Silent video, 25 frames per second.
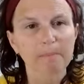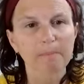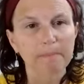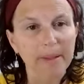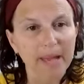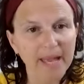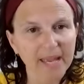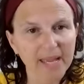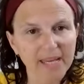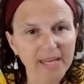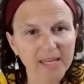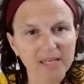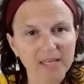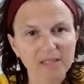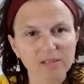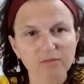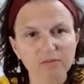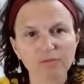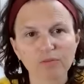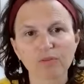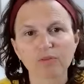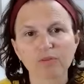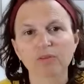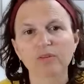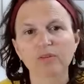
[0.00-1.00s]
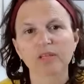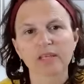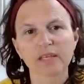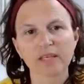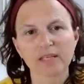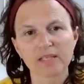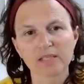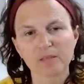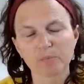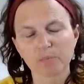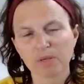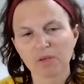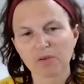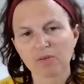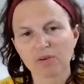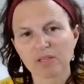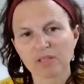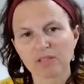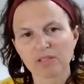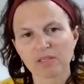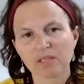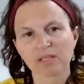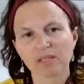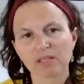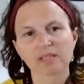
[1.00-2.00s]
painful
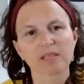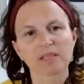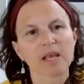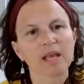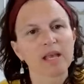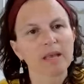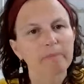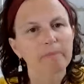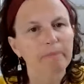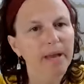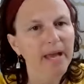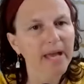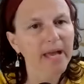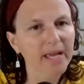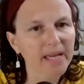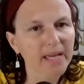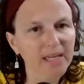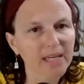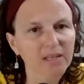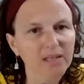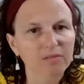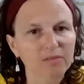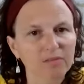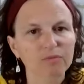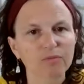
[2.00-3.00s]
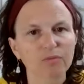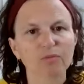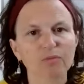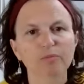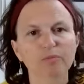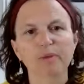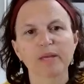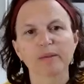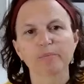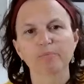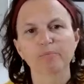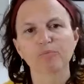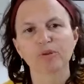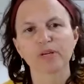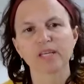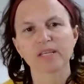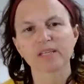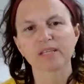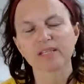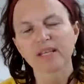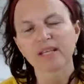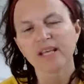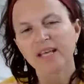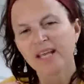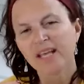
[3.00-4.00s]
experiences, painful
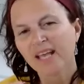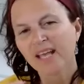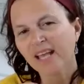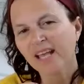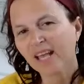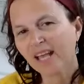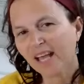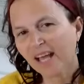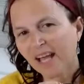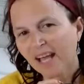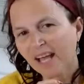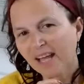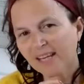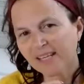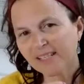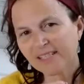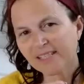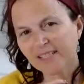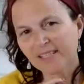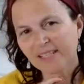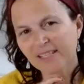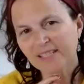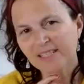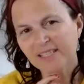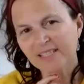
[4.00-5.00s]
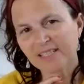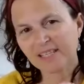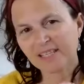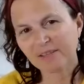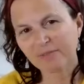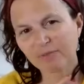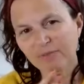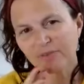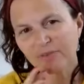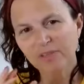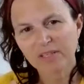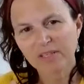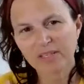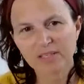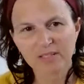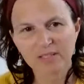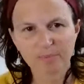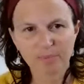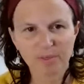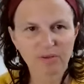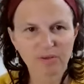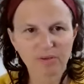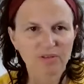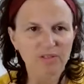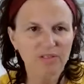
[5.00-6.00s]
memories. And different
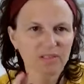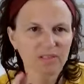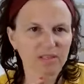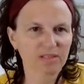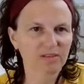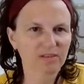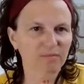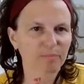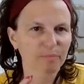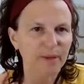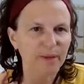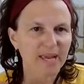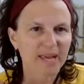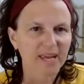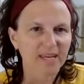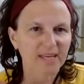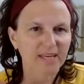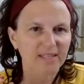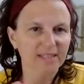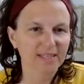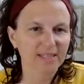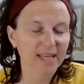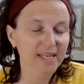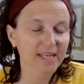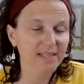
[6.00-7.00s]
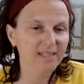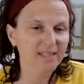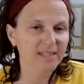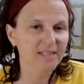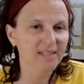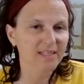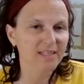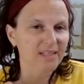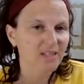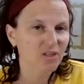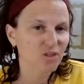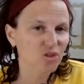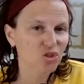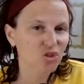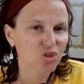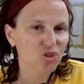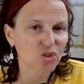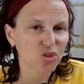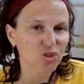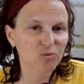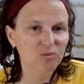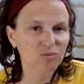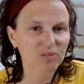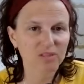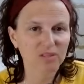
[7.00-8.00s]
experiences of pain tend to
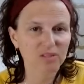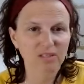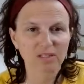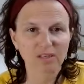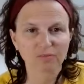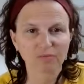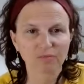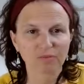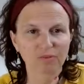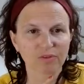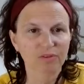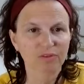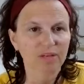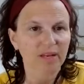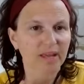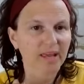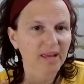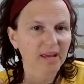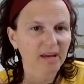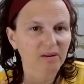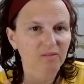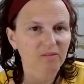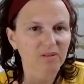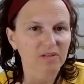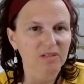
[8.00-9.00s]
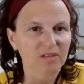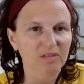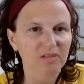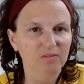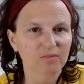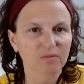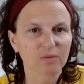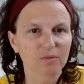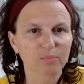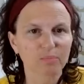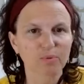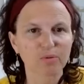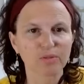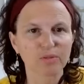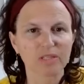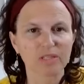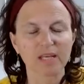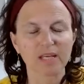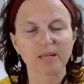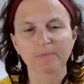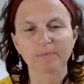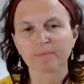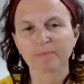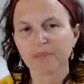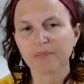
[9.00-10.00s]
shoot to different areas of the
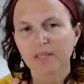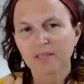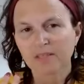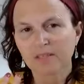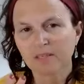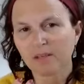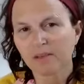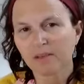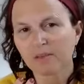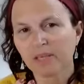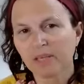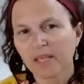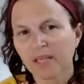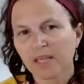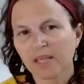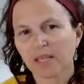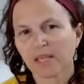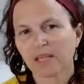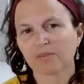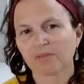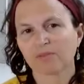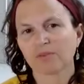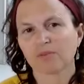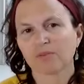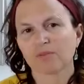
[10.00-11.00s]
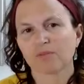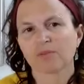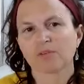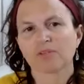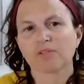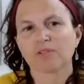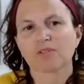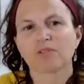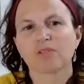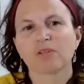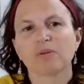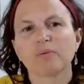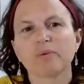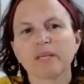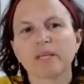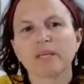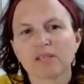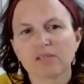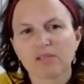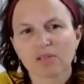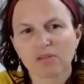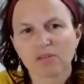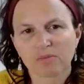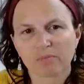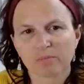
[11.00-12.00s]
body. So if you're
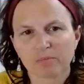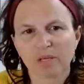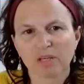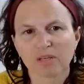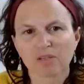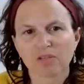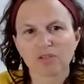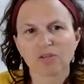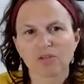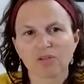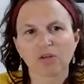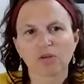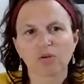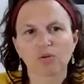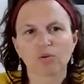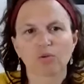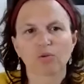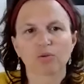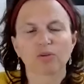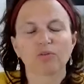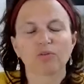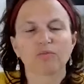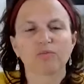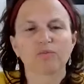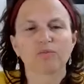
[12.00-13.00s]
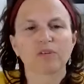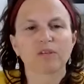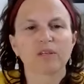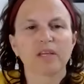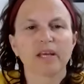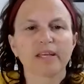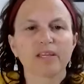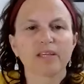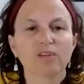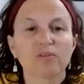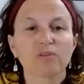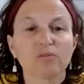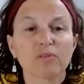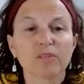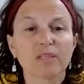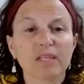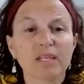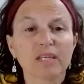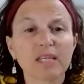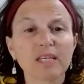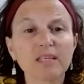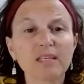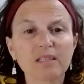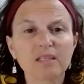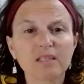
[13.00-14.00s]
doing too much, or you feel like you
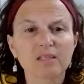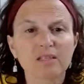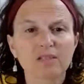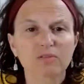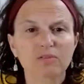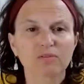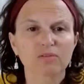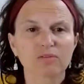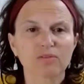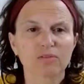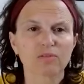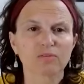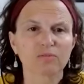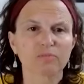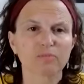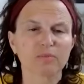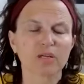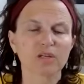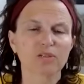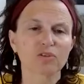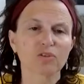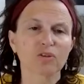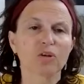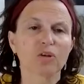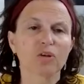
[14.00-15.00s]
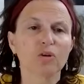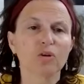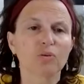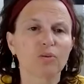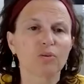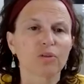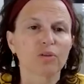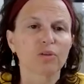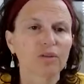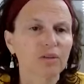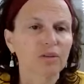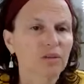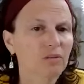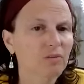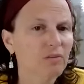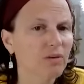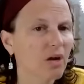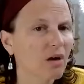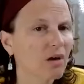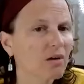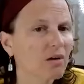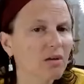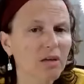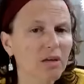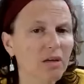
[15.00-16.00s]
need to do too much, or you
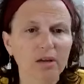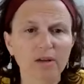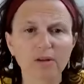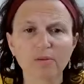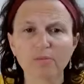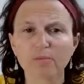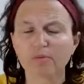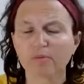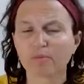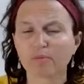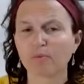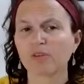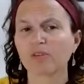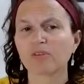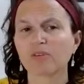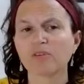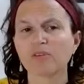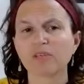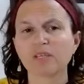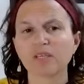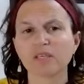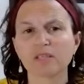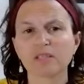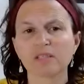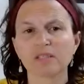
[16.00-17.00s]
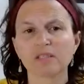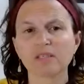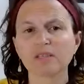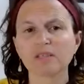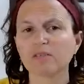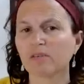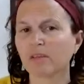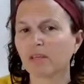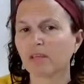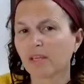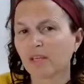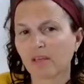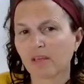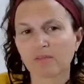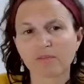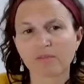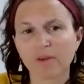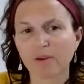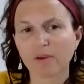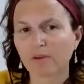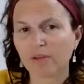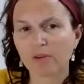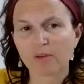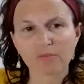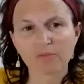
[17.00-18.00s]
can't cope with what you need to do,
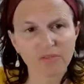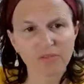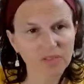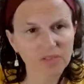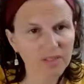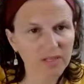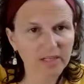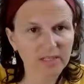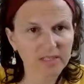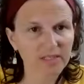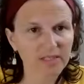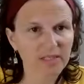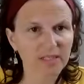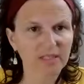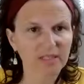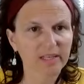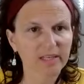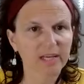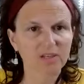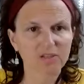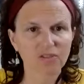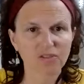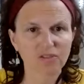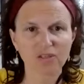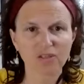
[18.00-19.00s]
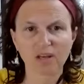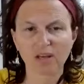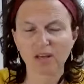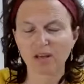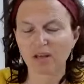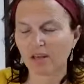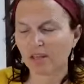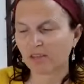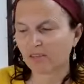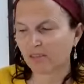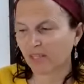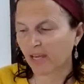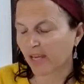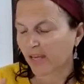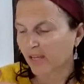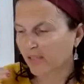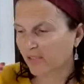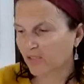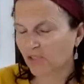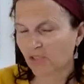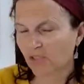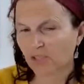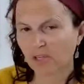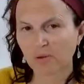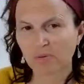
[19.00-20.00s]
very often I see that, sh- uh, that
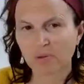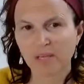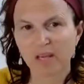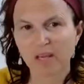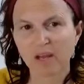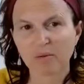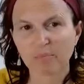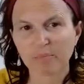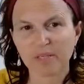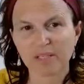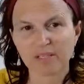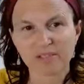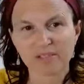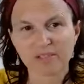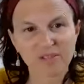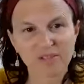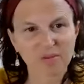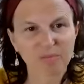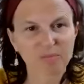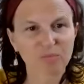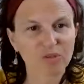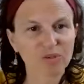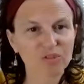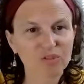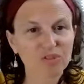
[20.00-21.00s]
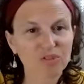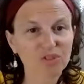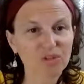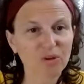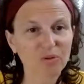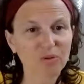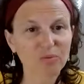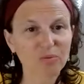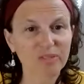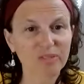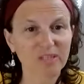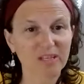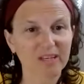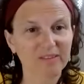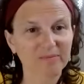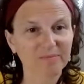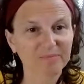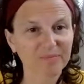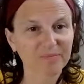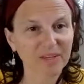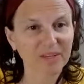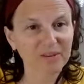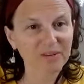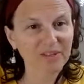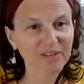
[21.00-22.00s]
showing up in someone's shoulder.
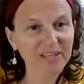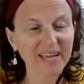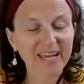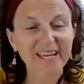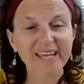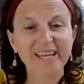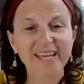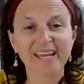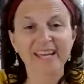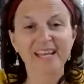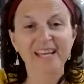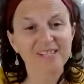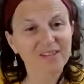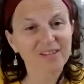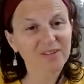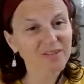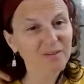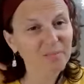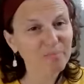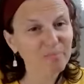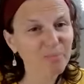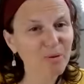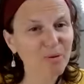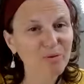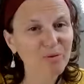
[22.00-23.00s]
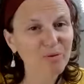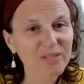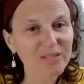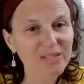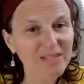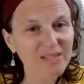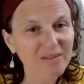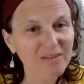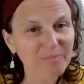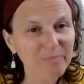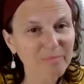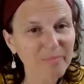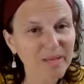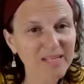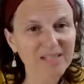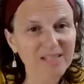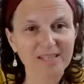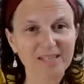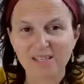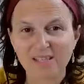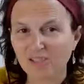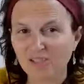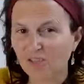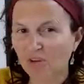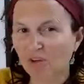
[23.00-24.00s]
Okay, so the positive
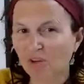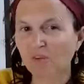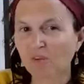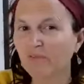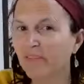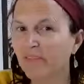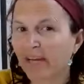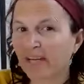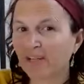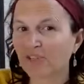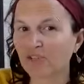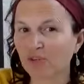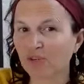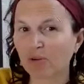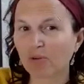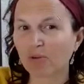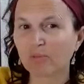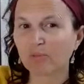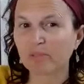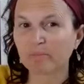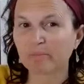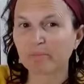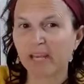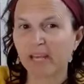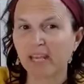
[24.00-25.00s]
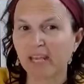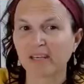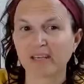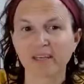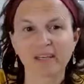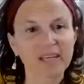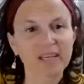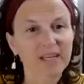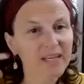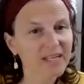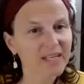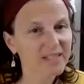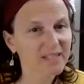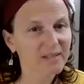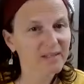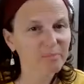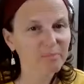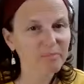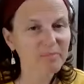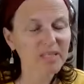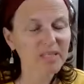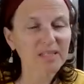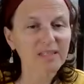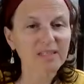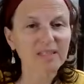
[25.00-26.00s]
message of that shoulder pain is
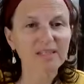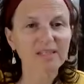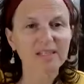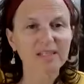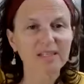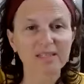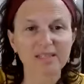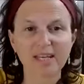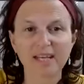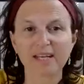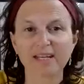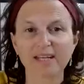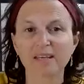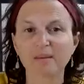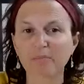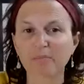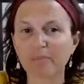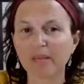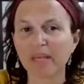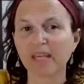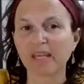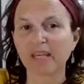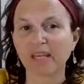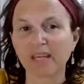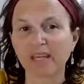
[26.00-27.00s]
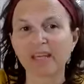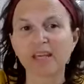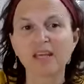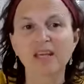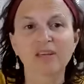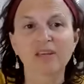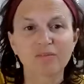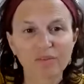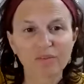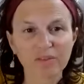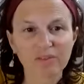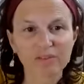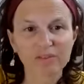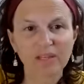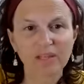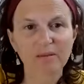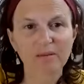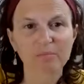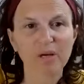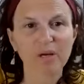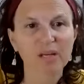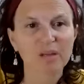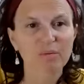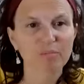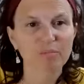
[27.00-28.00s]
immediately telling me that they
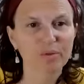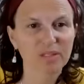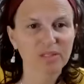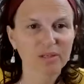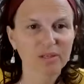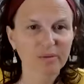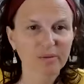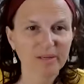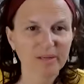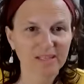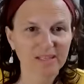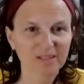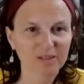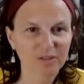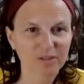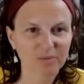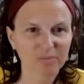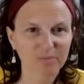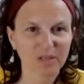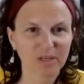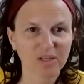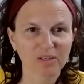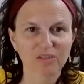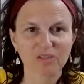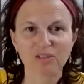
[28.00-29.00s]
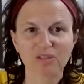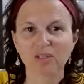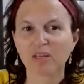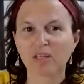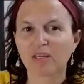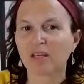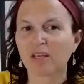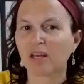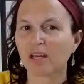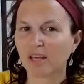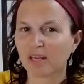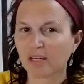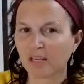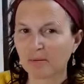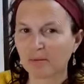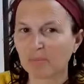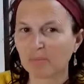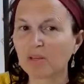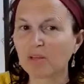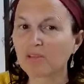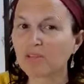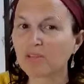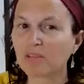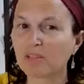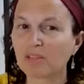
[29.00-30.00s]
might be doing too much. And I'm
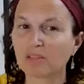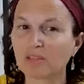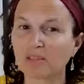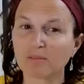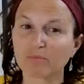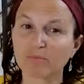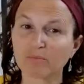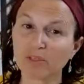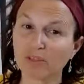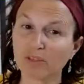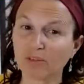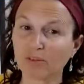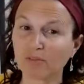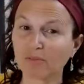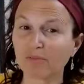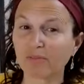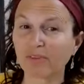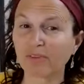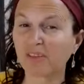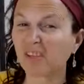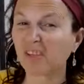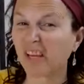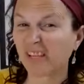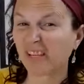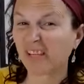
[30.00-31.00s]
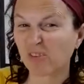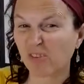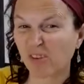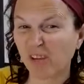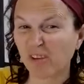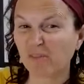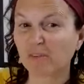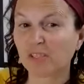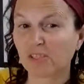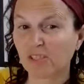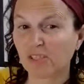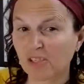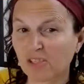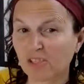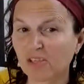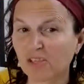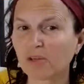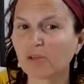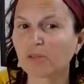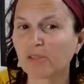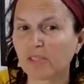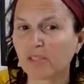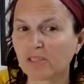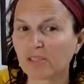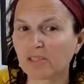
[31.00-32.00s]
asking them, do you feel like you're having to
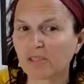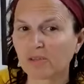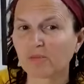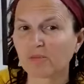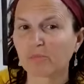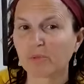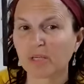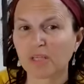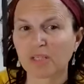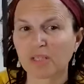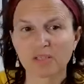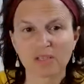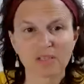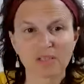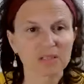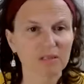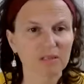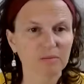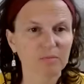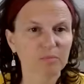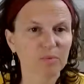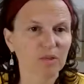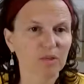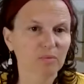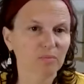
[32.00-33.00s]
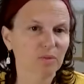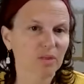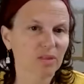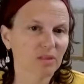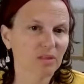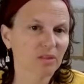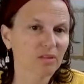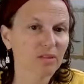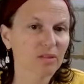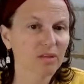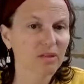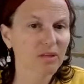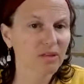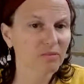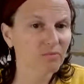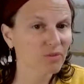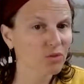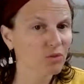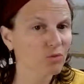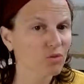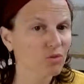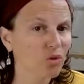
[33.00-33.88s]
shoulder too much at the moment? You know, have you